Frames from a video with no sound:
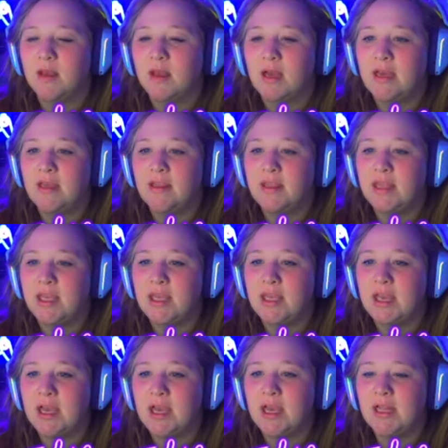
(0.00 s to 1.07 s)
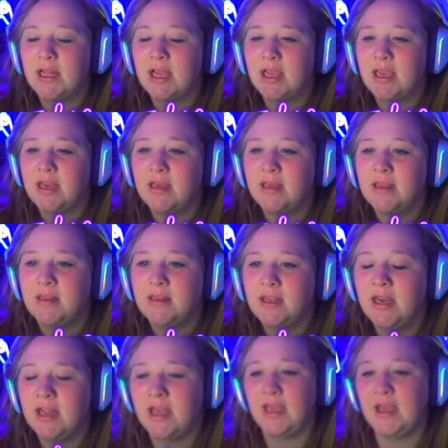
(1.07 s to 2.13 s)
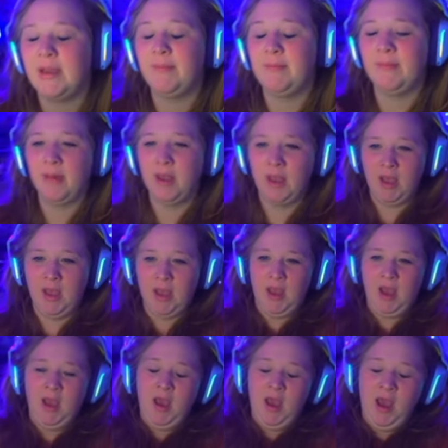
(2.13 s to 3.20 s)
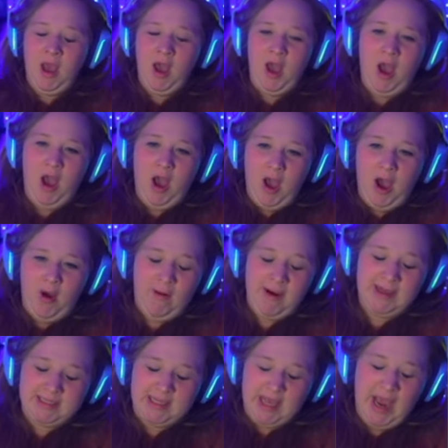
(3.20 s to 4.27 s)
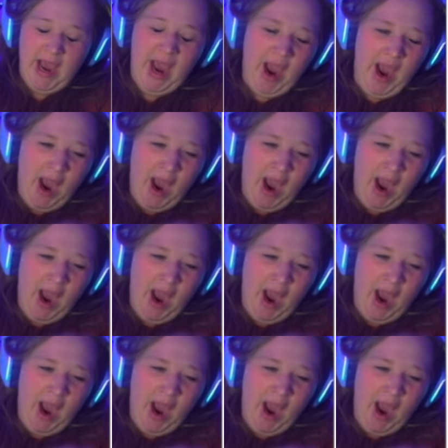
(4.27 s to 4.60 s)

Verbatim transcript: I think I like the name. Who was it?